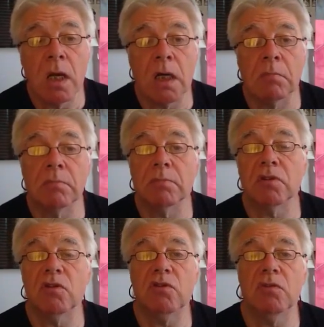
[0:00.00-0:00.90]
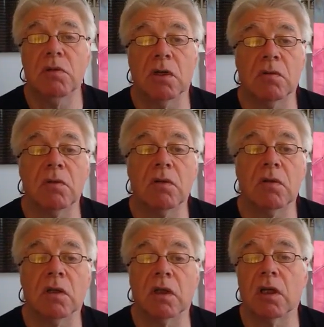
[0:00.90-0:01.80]
But did you know
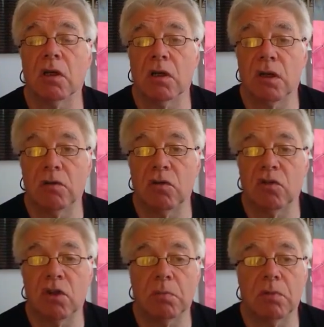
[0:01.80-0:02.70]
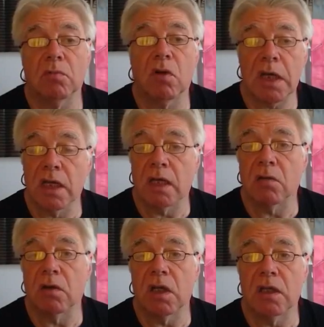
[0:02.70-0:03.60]
that the car ownership right
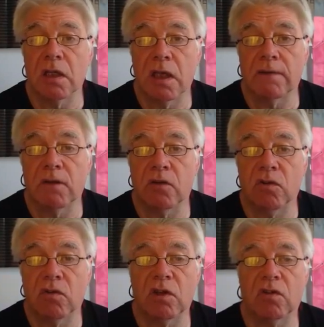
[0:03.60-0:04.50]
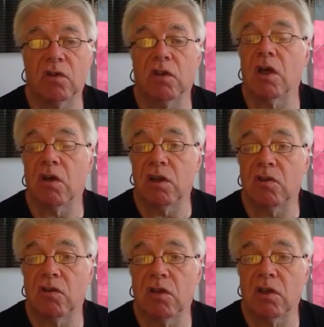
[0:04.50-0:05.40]
now in the Netherlands is the
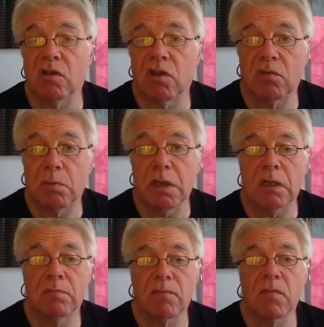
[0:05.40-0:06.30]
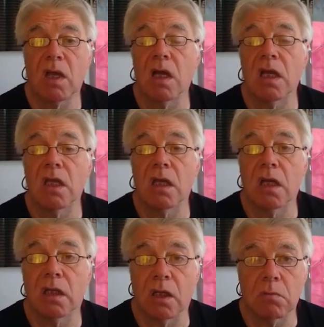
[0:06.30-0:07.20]
highest it's ever been?
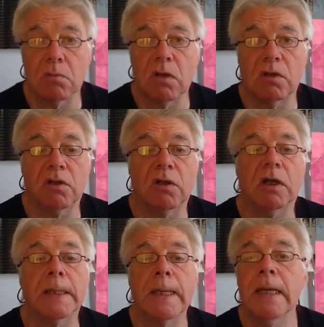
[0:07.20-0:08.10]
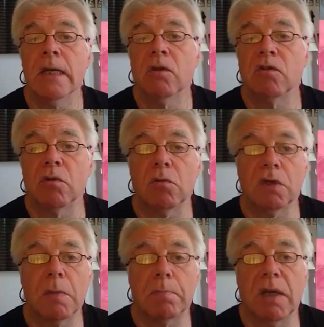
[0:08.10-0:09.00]
Nope, neither did I. So
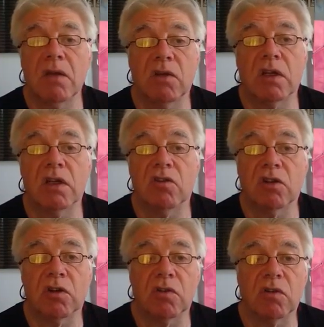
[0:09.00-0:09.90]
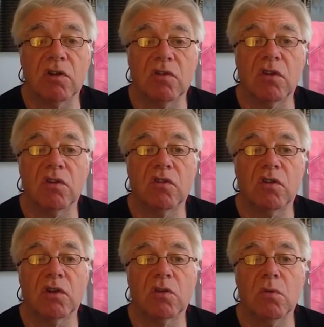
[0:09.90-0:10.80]
what that basically shows is that the
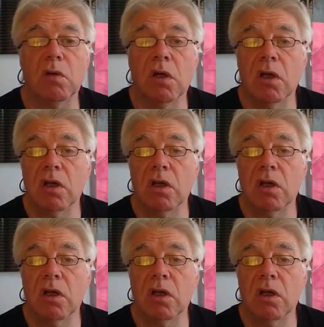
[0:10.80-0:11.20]
cycle